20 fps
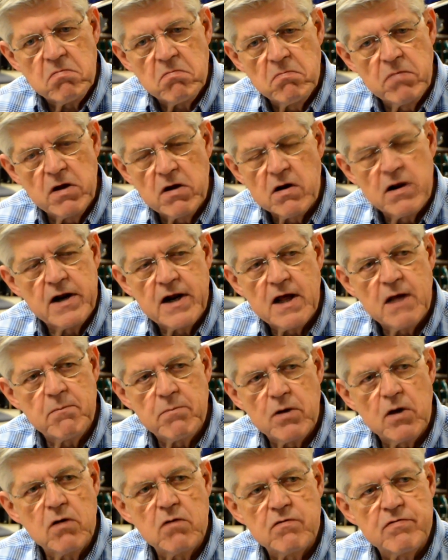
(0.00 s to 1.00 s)
Bill and I
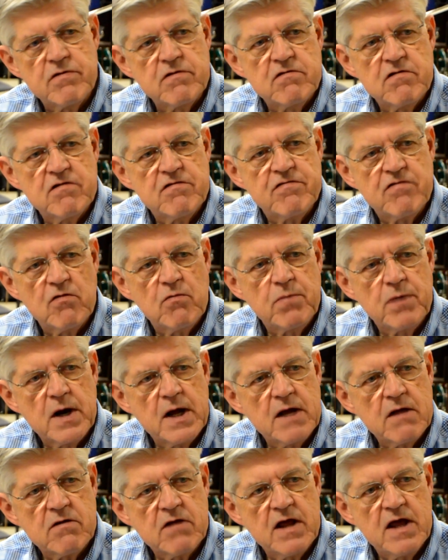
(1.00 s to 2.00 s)
both are just so
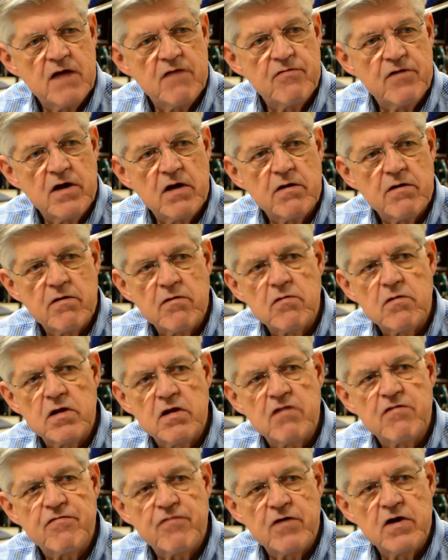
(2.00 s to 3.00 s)
proud to have not only
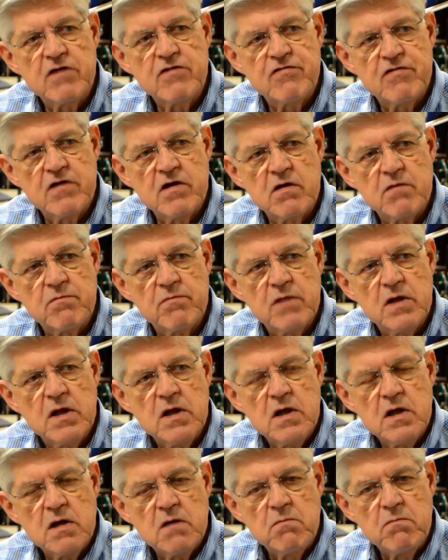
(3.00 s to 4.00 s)
his friendship,
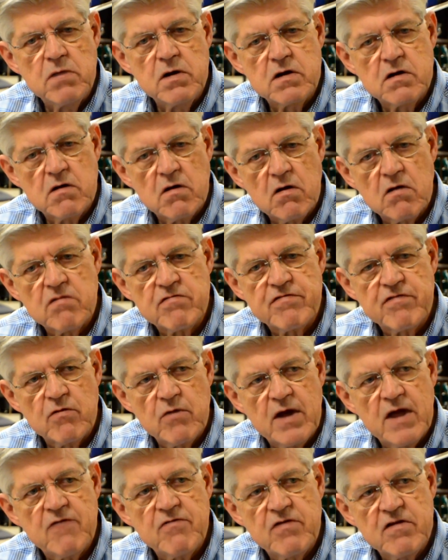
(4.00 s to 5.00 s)
but to also
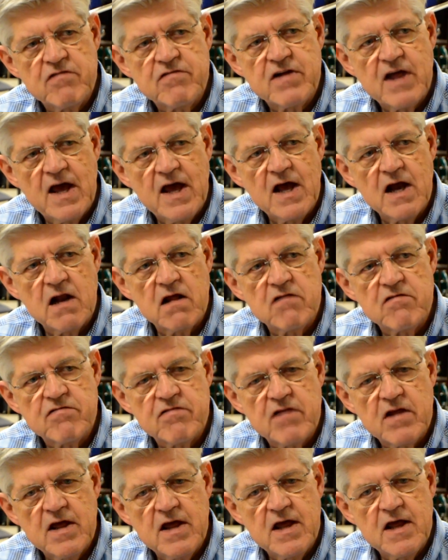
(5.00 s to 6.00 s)
have his talents,
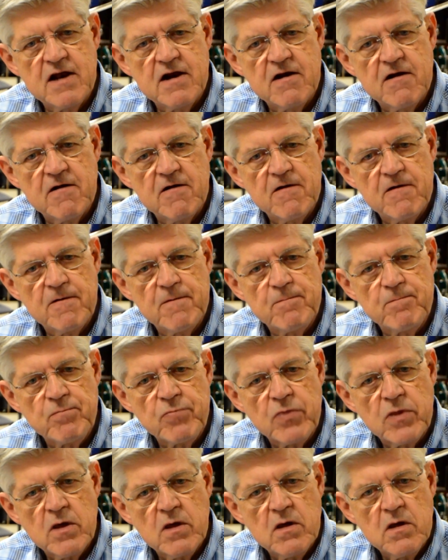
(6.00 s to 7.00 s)
and
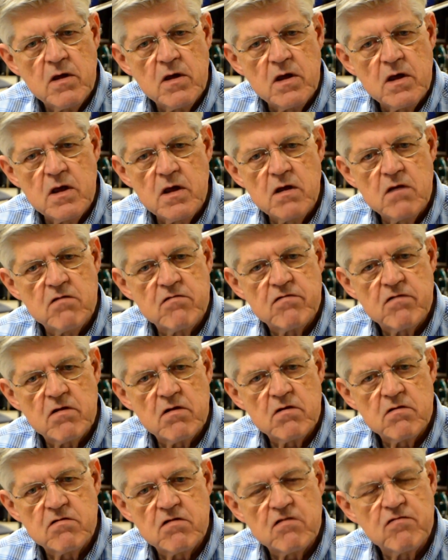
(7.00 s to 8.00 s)
he is
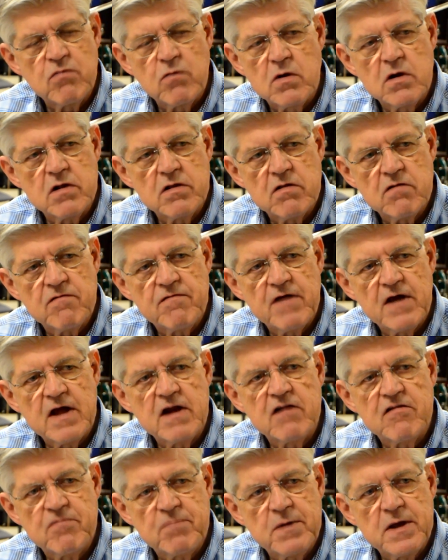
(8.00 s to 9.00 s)
just one of the
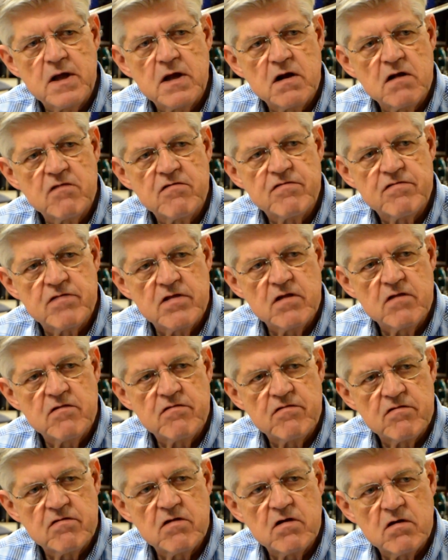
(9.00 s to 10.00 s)
finest pianists
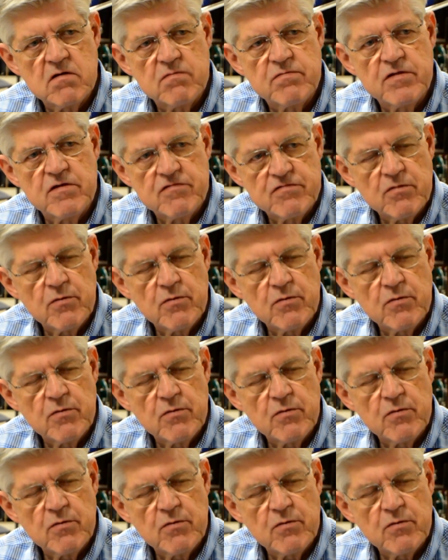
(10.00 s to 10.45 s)
that's